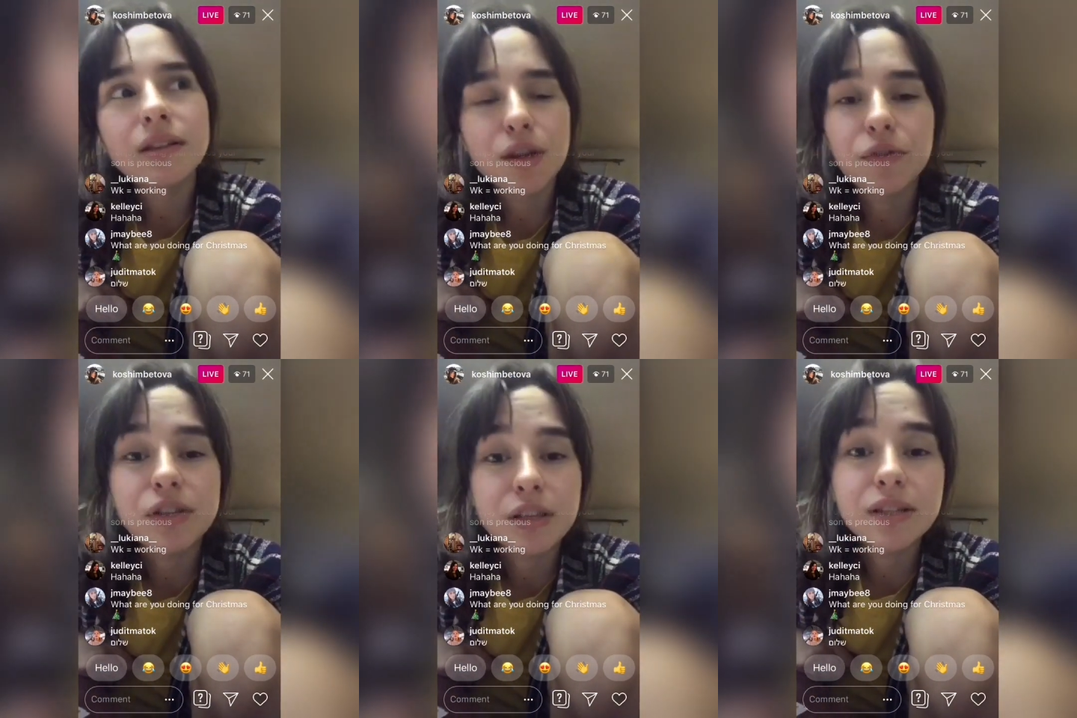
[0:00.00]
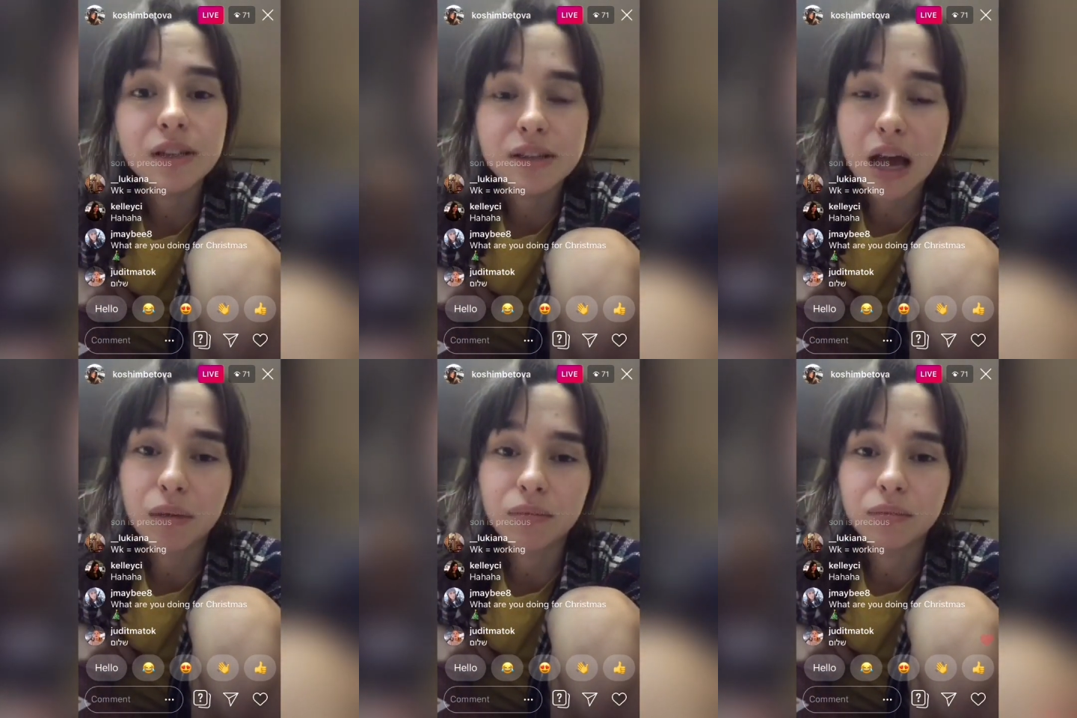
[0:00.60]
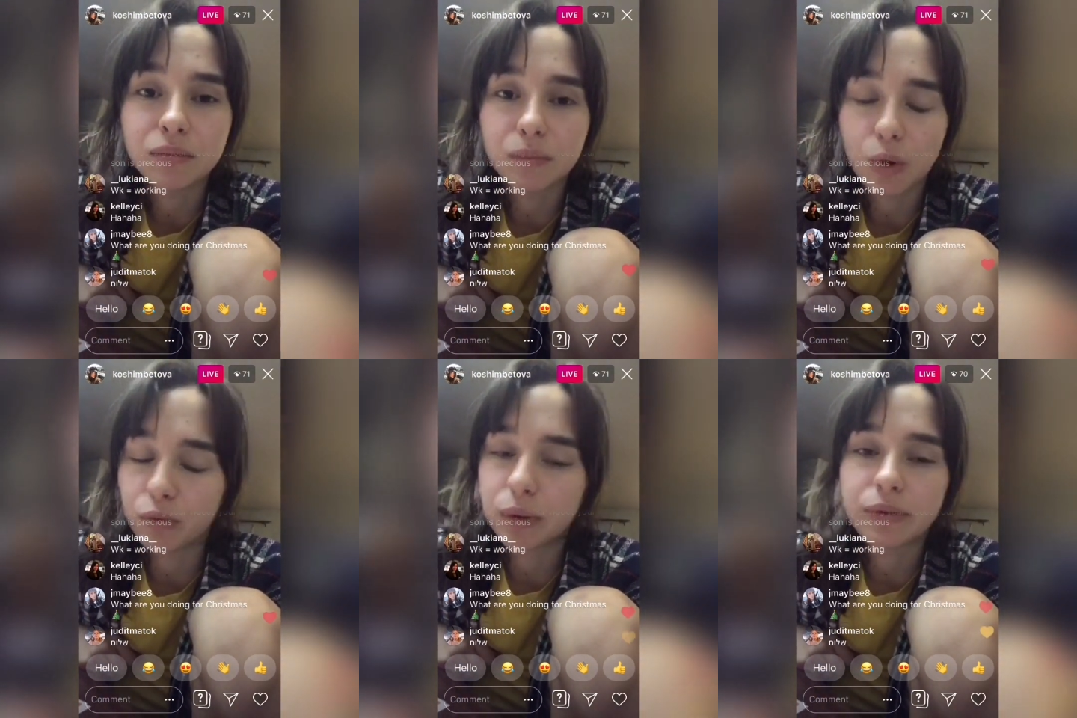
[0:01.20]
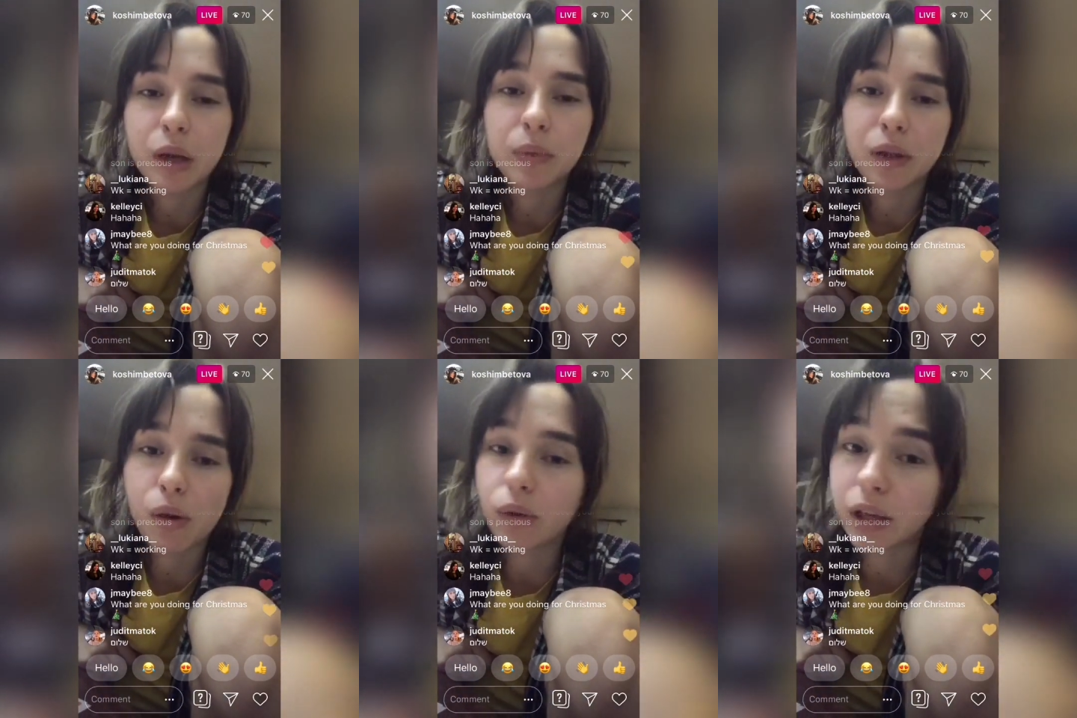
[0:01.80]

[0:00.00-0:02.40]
San Francisco, some of my family call